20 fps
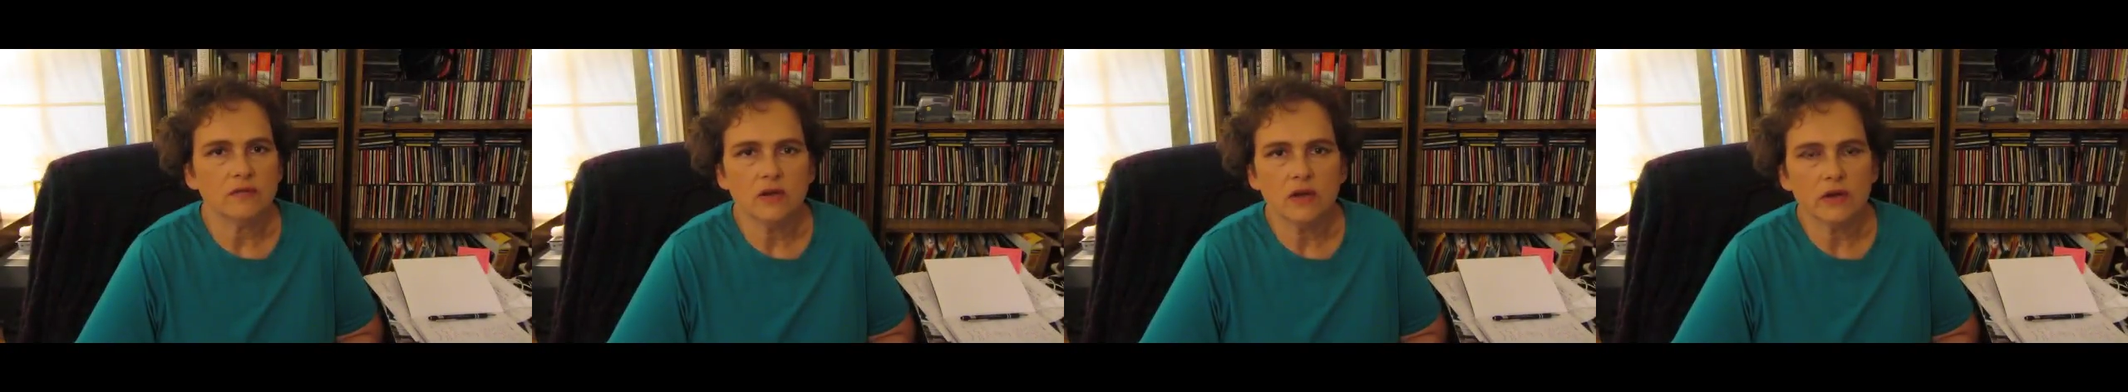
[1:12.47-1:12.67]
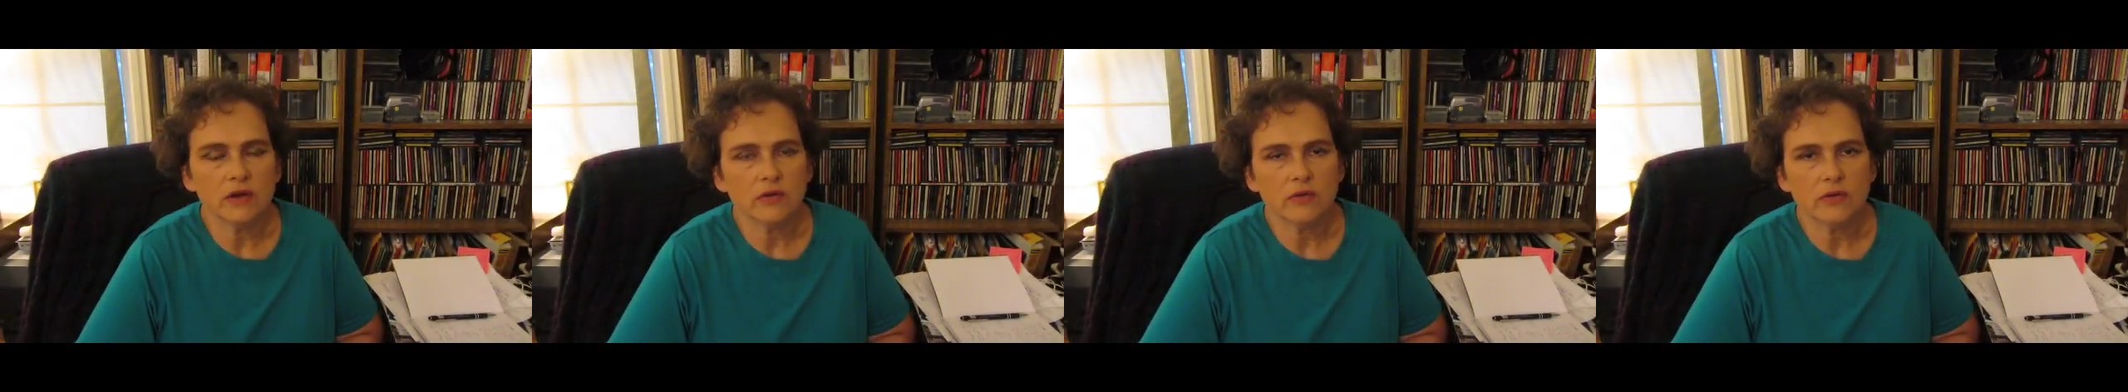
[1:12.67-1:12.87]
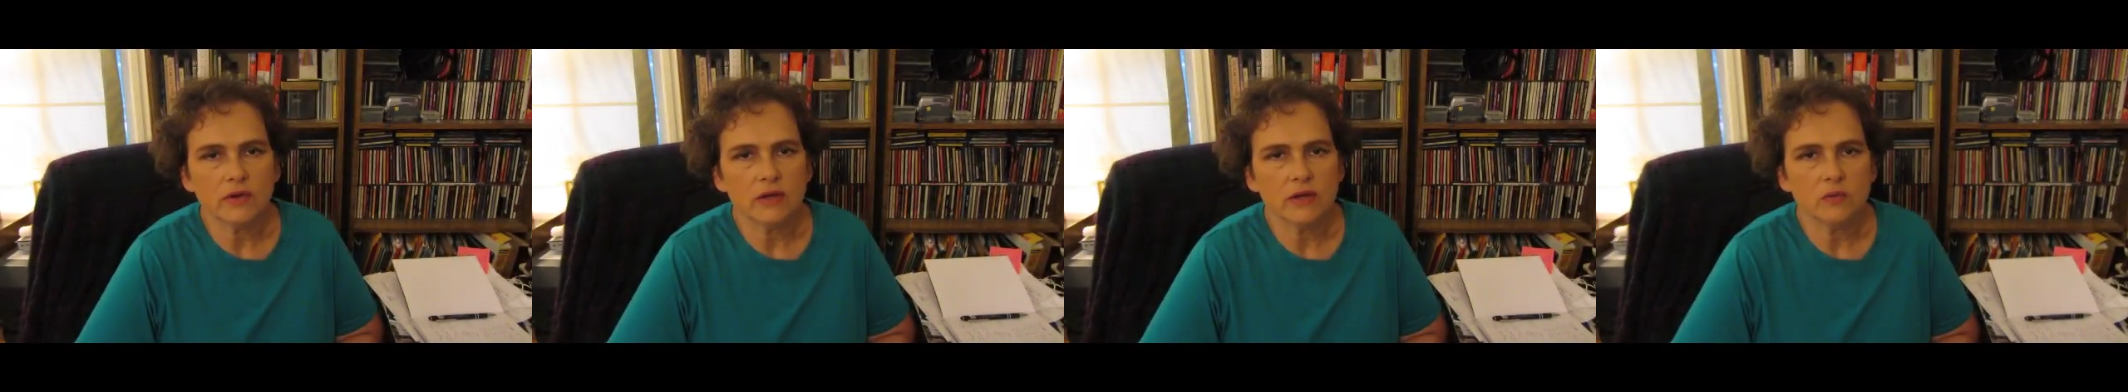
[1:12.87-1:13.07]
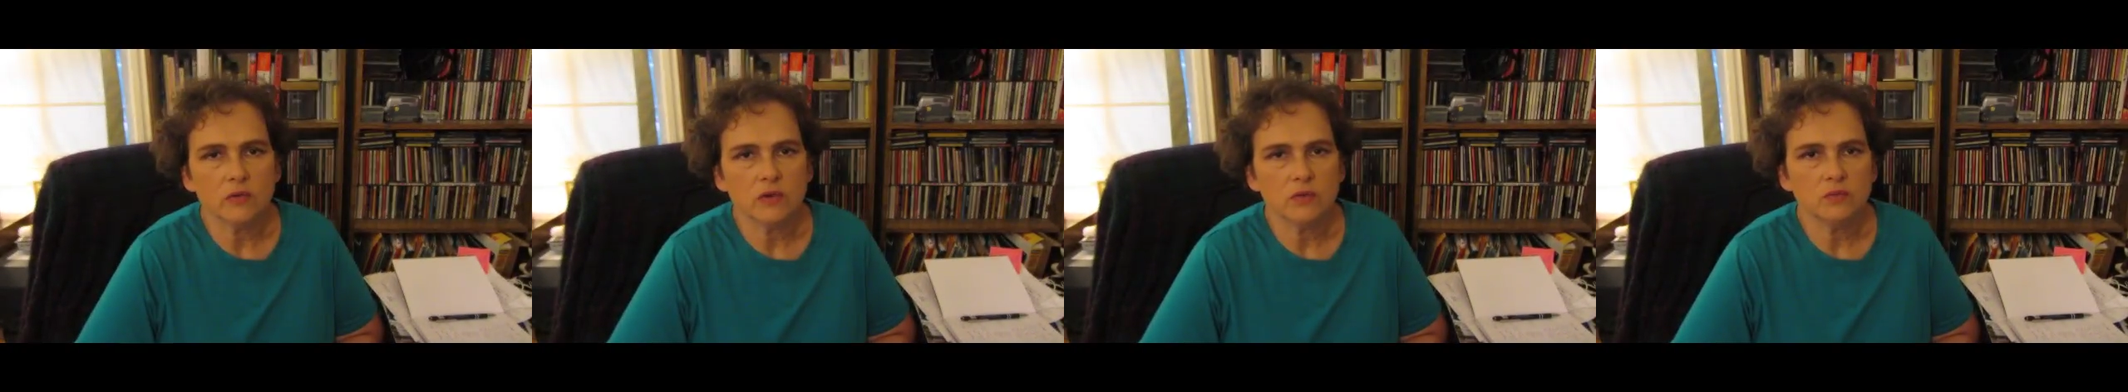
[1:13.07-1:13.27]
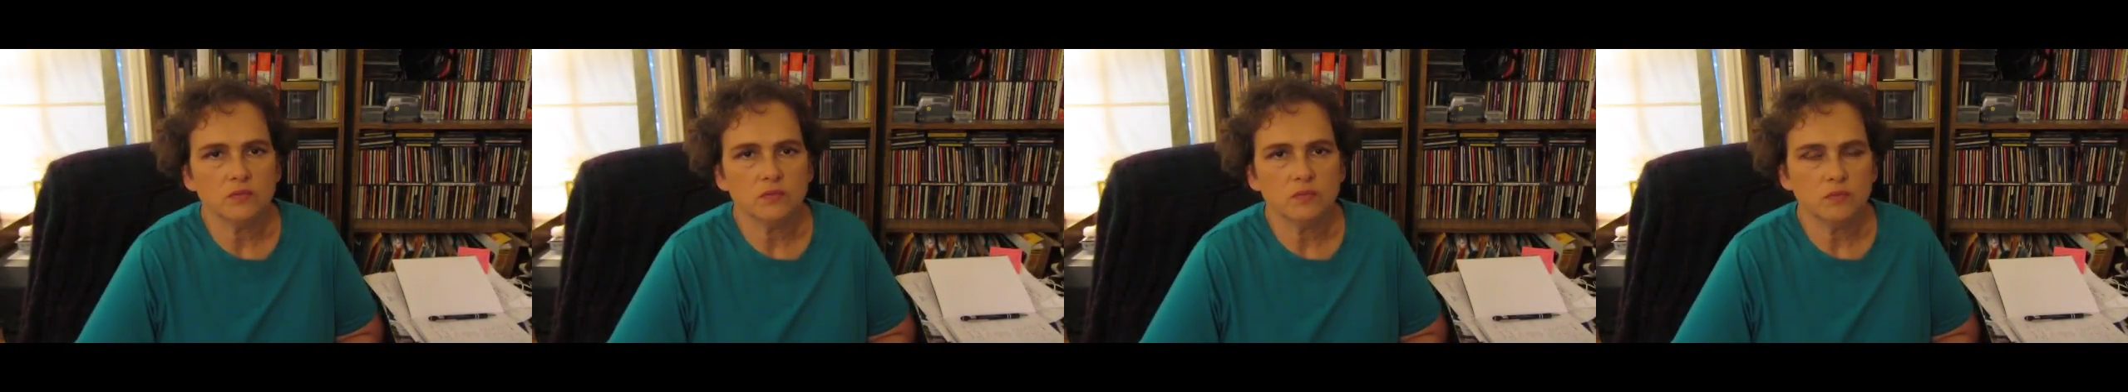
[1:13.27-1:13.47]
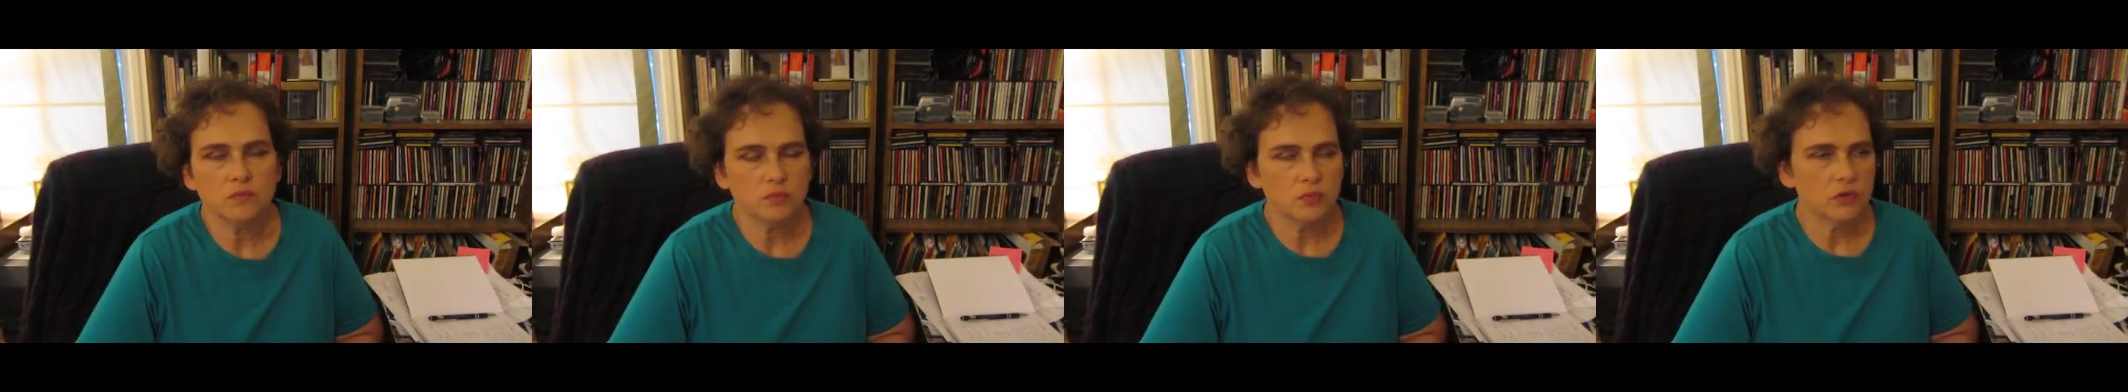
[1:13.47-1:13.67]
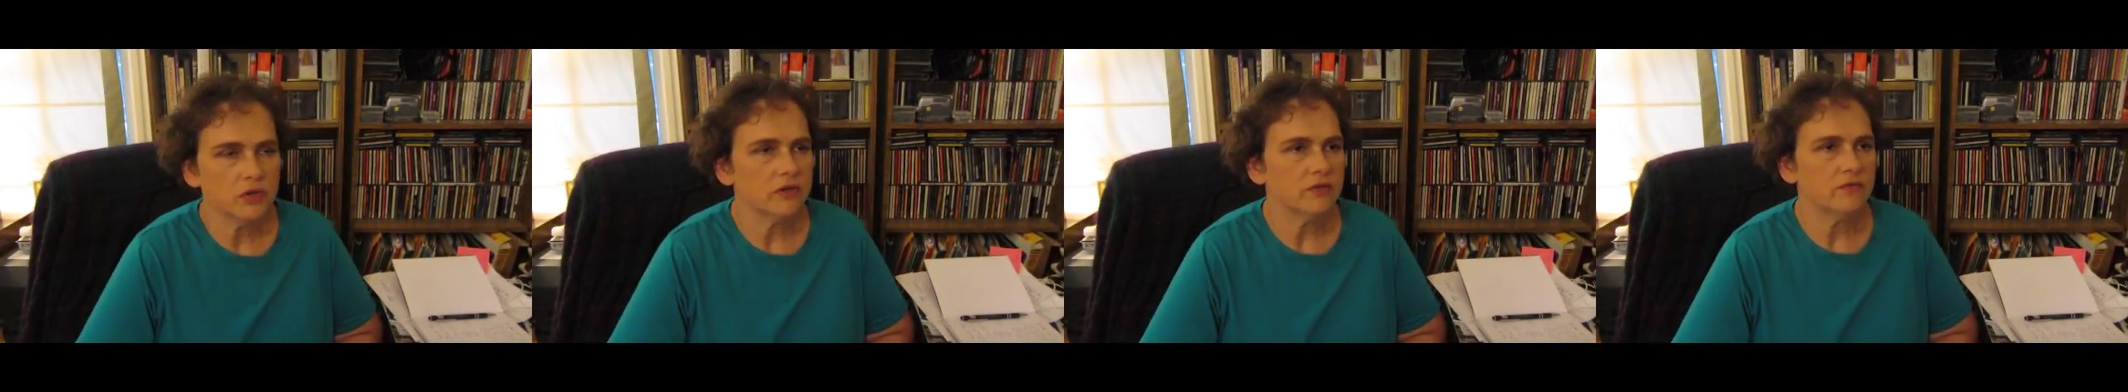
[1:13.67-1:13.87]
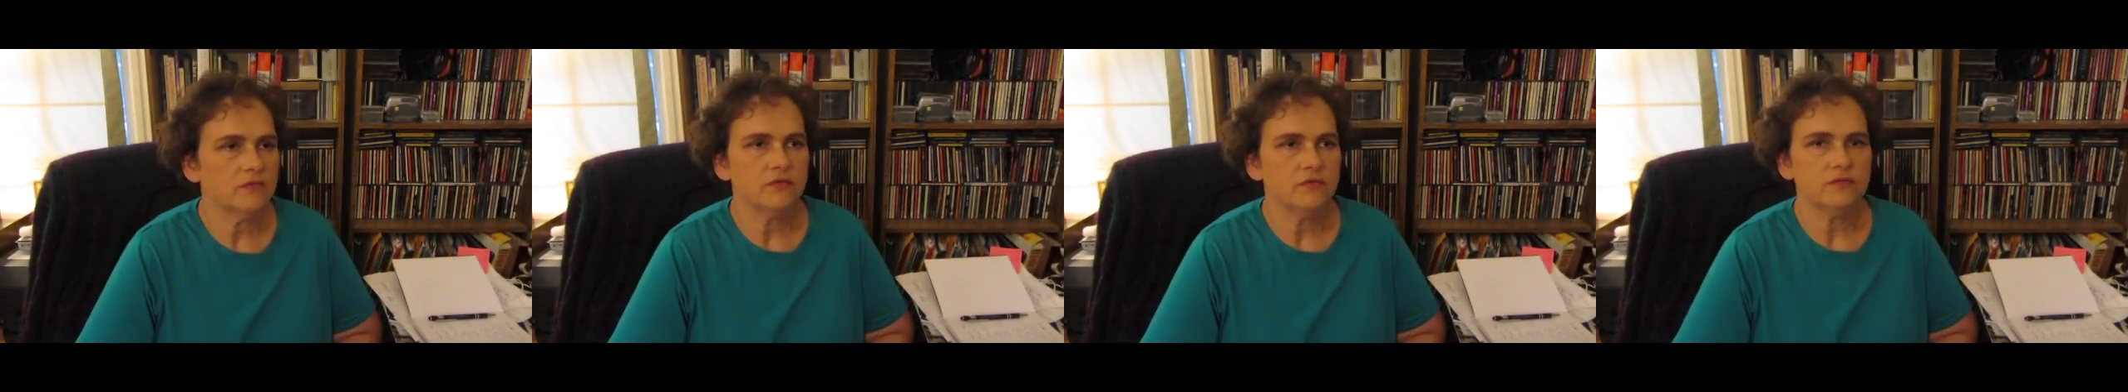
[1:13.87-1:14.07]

hungry. We'd put